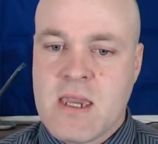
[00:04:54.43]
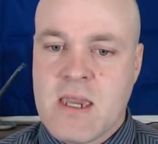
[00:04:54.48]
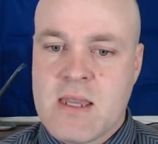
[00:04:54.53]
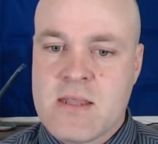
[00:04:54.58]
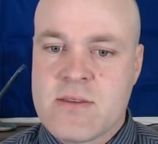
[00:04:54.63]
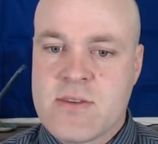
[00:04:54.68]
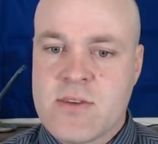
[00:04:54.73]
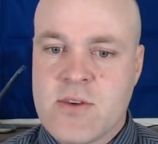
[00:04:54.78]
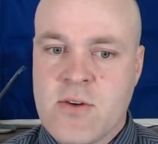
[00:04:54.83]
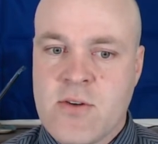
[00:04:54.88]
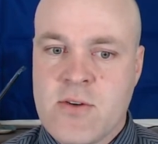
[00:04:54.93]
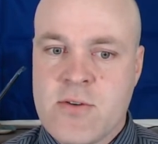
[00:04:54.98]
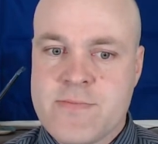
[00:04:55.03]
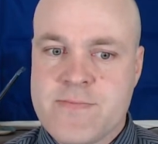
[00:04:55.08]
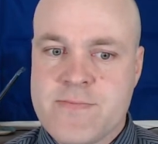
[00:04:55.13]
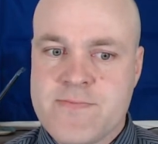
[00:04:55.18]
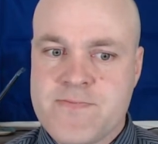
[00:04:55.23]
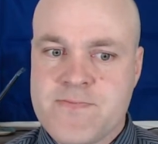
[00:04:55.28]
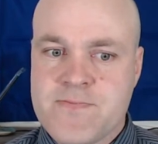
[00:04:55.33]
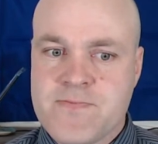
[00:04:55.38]
And so
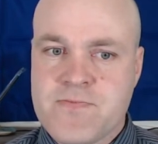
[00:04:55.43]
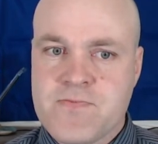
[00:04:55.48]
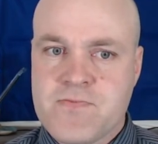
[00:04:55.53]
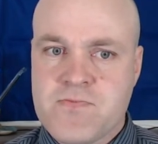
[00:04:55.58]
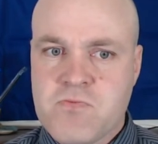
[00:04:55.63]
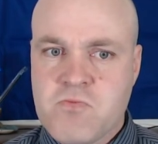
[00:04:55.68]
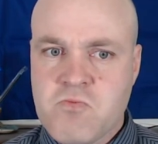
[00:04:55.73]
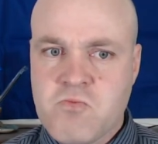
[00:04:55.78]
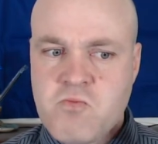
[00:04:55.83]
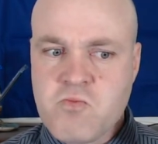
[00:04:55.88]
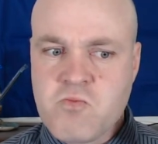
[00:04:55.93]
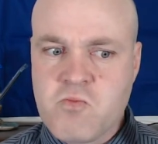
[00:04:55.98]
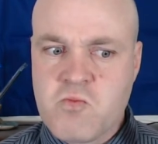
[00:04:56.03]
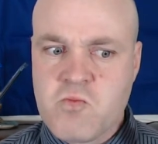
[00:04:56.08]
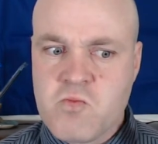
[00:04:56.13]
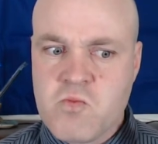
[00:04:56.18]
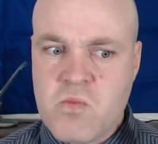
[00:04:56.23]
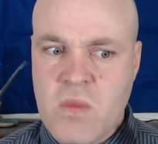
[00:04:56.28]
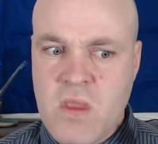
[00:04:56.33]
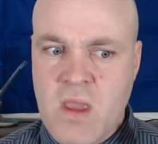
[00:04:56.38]

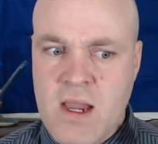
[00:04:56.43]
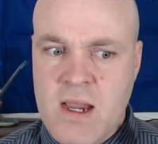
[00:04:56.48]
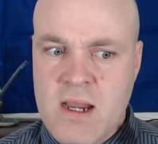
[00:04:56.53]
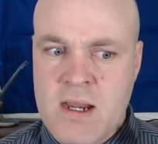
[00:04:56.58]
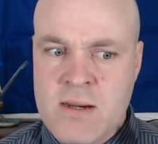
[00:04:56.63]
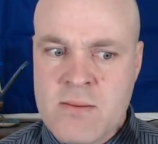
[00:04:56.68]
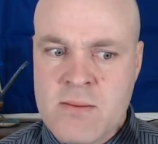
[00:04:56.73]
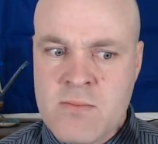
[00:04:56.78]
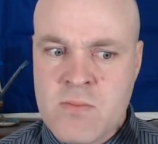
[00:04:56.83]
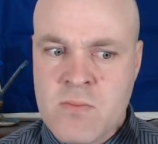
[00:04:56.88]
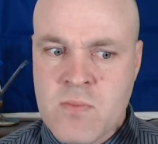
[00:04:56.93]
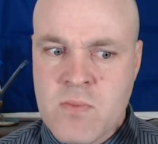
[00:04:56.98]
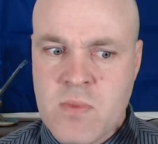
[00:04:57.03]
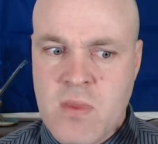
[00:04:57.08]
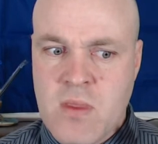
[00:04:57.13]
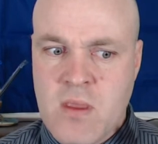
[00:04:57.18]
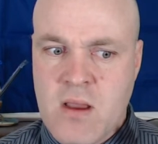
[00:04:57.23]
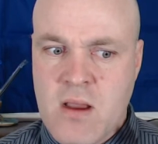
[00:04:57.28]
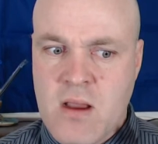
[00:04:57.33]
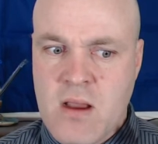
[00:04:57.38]

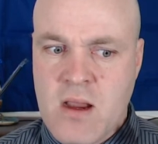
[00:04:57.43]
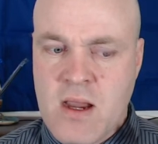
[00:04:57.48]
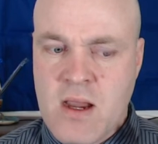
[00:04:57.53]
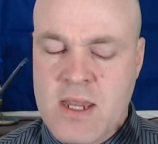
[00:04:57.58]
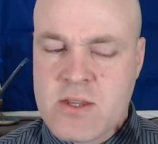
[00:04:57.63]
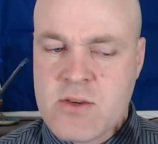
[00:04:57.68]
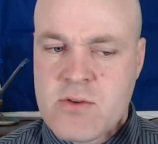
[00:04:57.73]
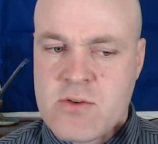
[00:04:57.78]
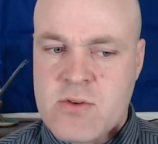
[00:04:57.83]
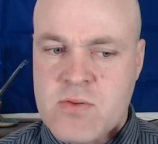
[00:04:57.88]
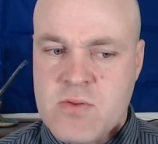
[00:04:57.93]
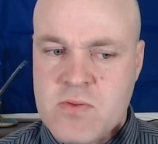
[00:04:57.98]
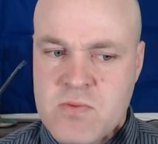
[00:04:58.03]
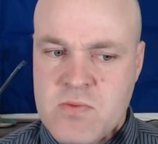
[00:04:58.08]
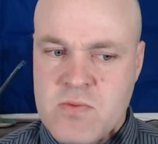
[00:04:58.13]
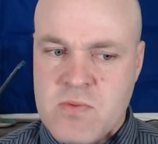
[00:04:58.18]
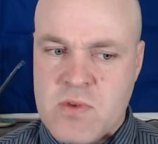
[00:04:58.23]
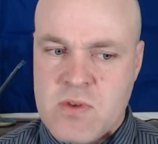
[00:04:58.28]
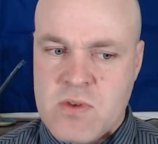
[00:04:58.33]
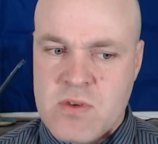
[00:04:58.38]
I could
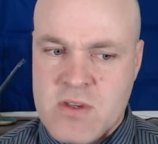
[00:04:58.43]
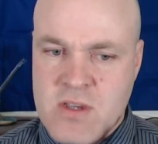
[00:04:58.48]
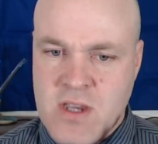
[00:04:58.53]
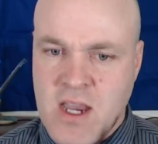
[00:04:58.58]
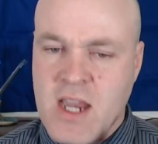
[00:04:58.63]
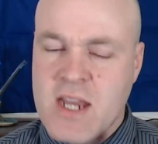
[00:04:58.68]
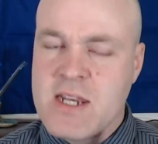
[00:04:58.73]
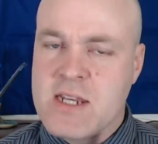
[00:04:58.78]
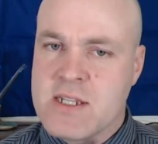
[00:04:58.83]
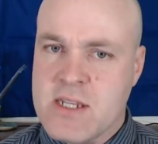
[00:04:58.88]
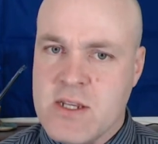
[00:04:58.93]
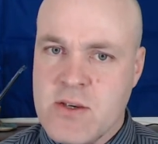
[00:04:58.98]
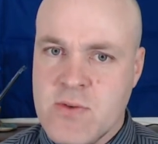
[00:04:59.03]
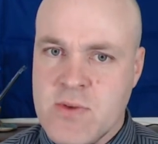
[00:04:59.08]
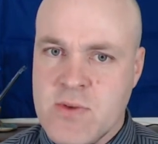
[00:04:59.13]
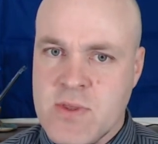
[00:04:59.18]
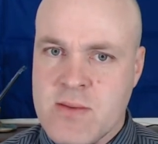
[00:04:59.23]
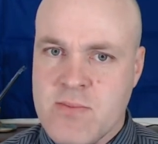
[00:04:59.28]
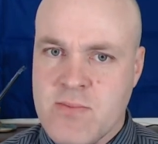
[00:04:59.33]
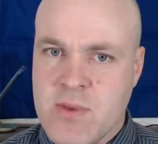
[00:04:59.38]
kind of deal
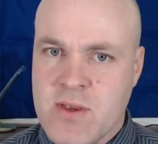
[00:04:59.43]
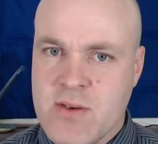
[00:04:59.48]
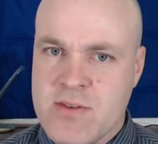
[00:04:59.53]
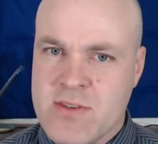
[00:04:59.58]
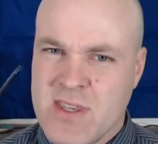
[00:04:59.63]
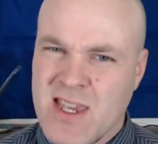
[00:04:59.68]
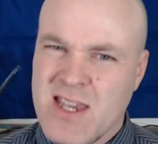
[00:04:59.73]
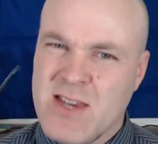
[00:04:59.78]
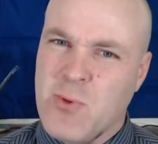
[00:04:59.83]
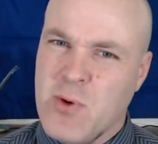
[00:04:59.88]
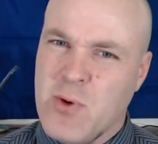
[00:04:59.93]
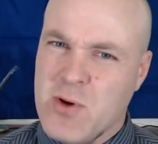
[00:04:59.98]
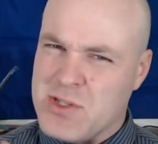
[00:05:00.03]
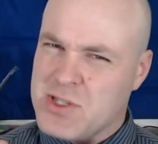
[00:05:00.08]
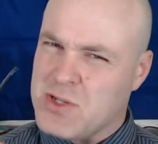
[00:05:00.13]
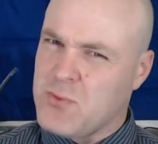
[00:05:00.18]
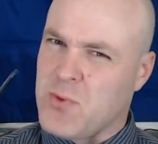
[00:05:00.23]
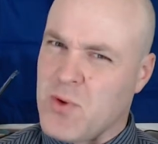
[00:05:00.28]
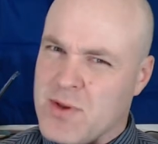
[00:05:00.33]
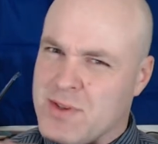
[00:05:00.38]
with it, because yeah, while
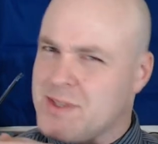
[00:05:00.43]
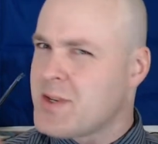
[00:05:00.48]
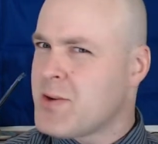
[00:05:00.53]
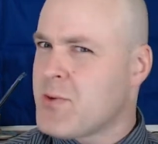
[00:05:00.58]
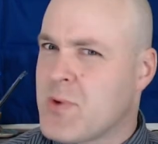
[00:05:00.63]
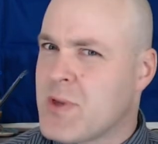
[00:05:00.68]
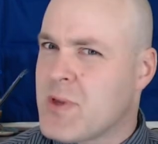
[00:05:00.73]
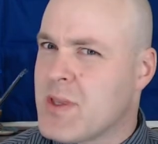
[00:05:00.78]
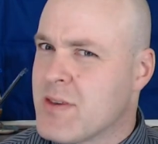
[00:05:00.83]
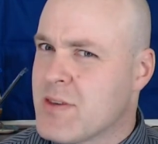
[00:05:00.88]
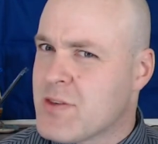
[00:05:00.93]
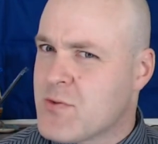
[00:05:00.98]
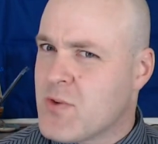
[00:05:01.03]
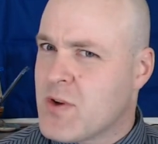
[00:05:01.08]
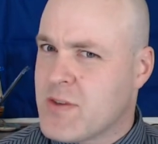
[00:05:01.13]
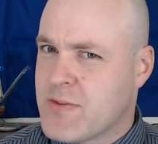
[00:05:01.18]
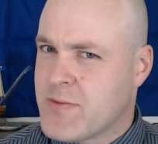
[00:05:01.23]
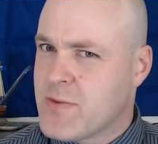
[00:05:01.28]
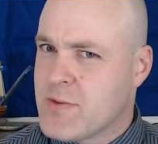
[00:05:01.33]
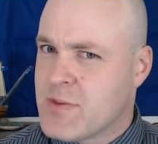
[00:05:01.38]
she was in a really stressful